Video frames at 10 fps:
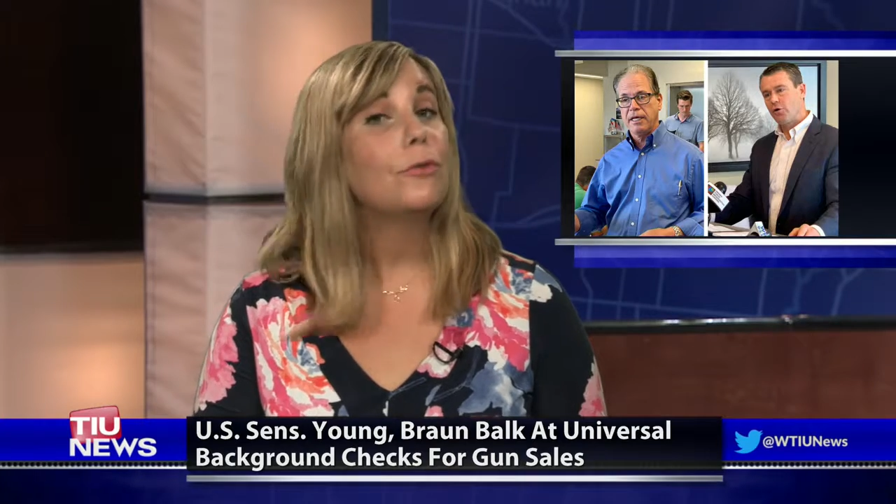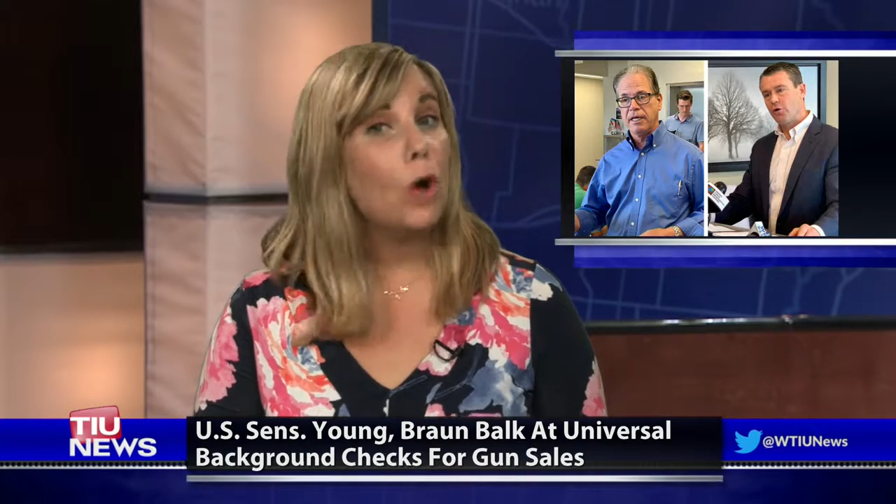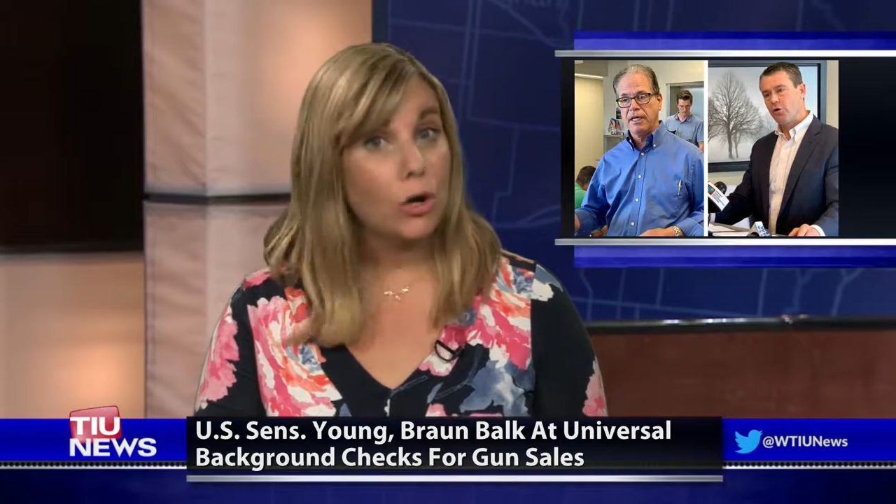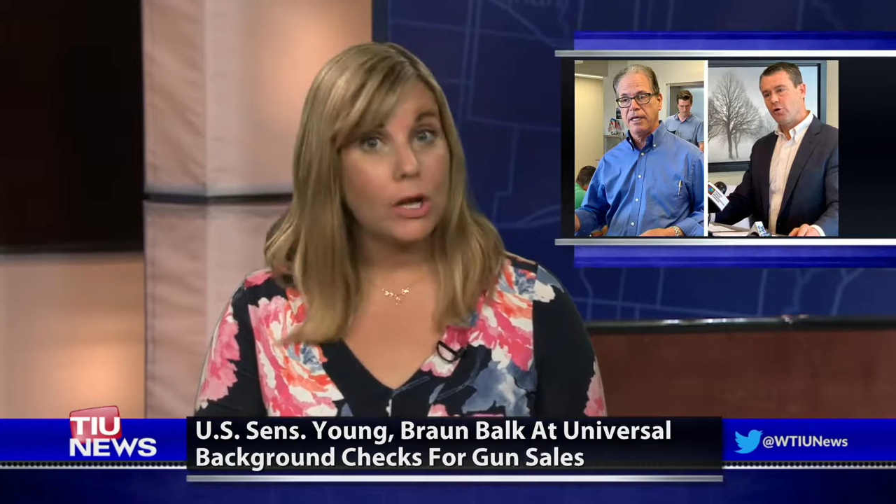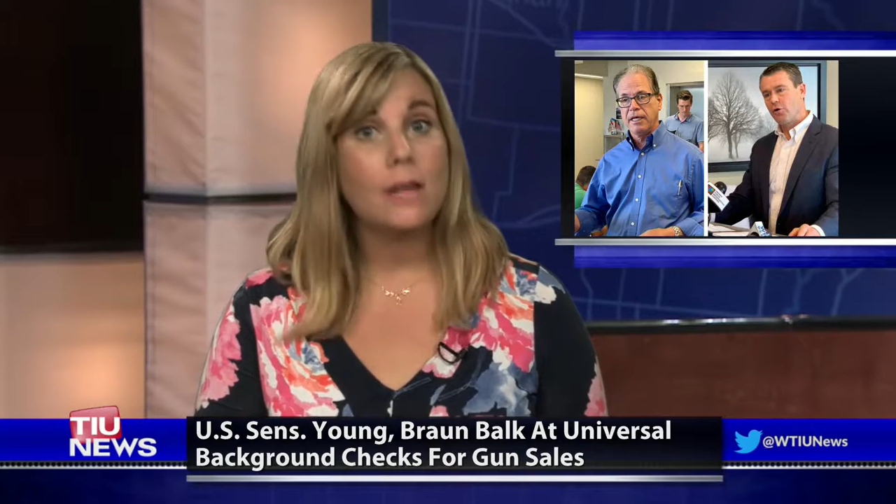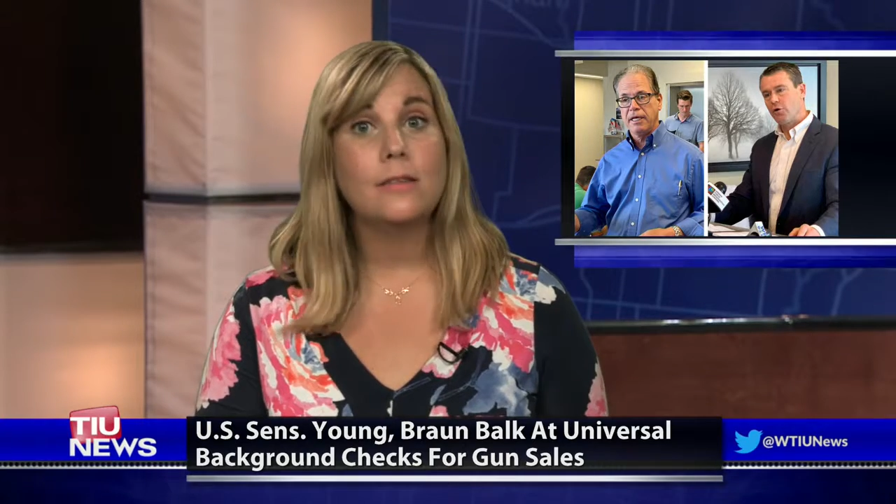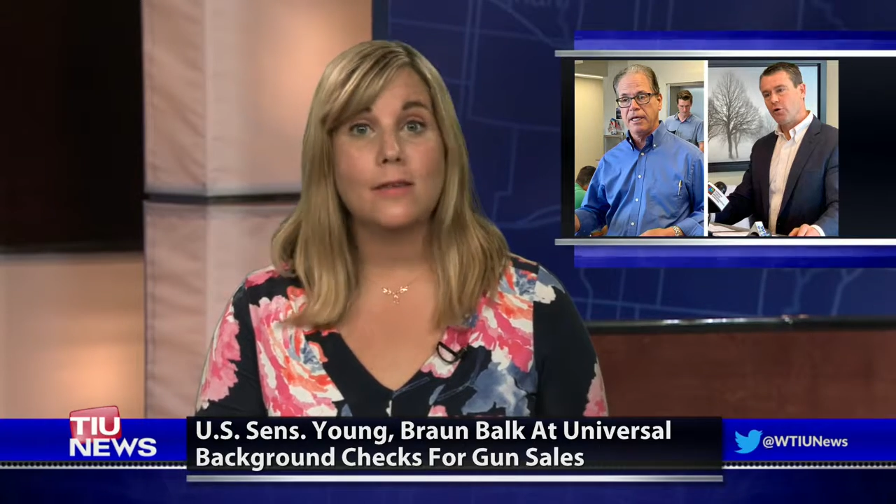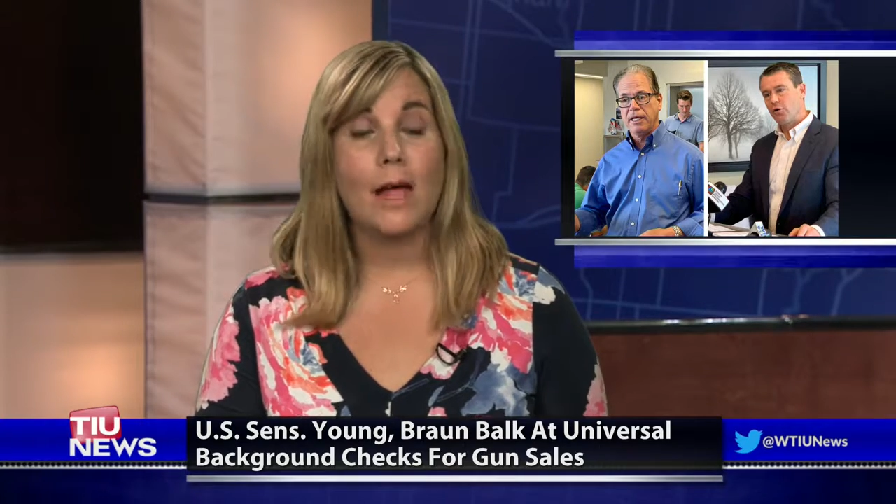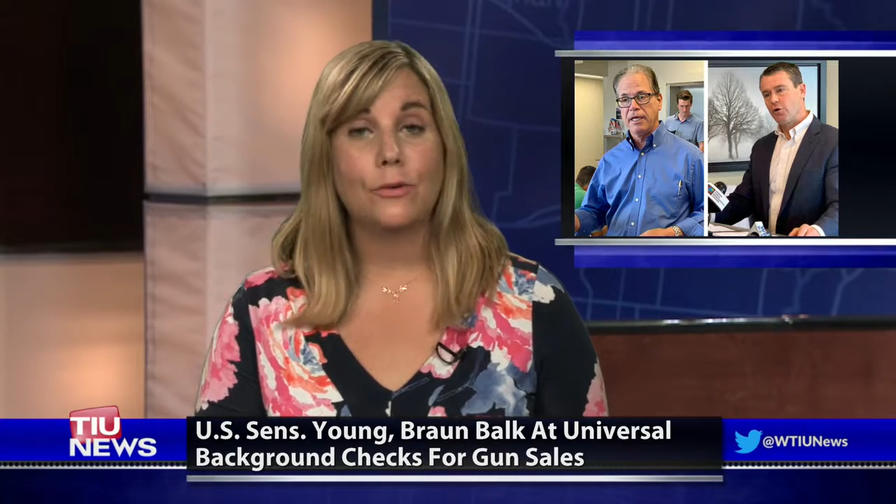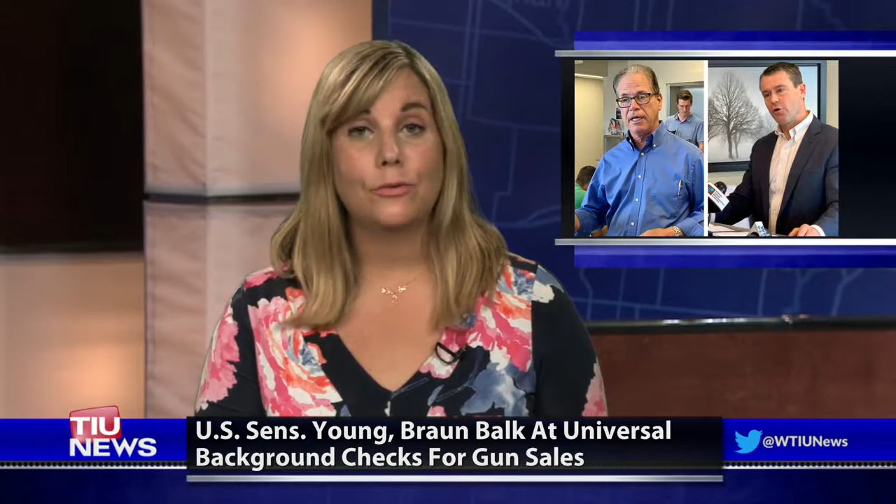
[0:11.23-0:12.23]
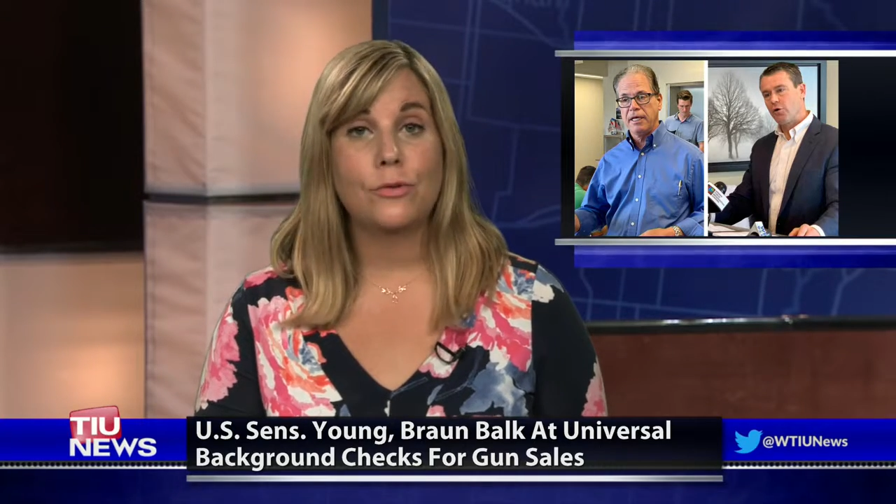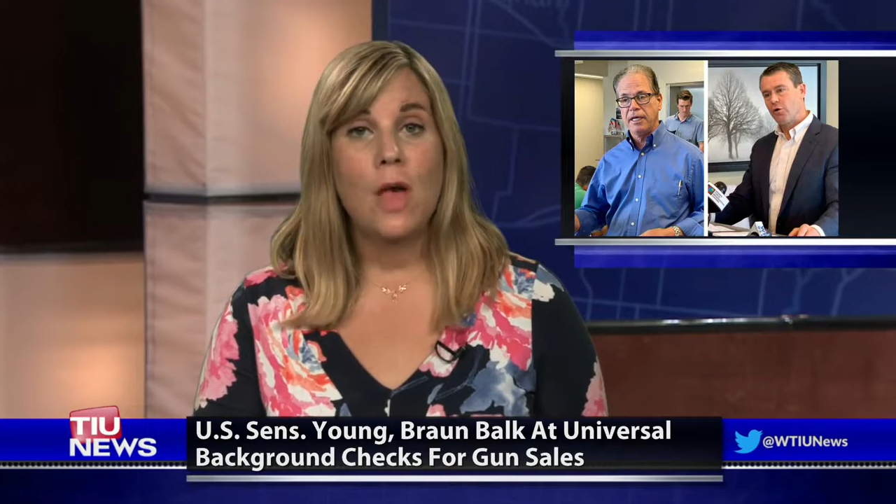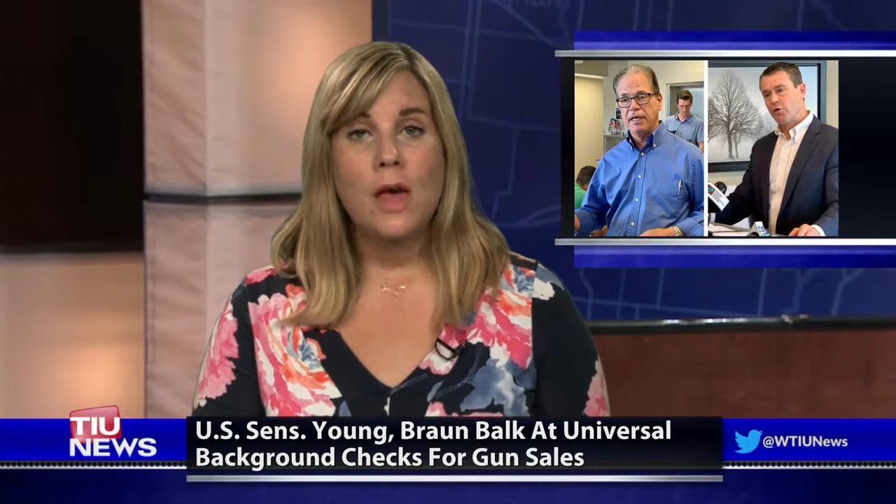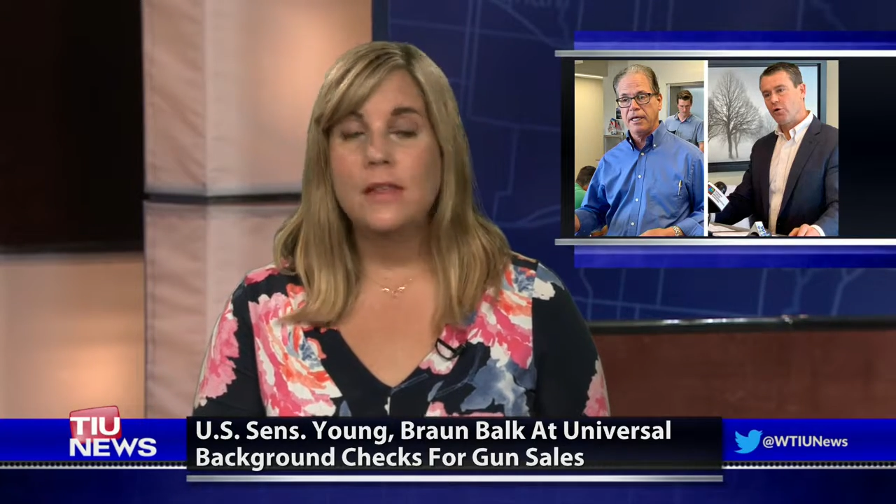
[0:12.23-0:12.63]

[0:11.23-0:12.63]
for all gun sales.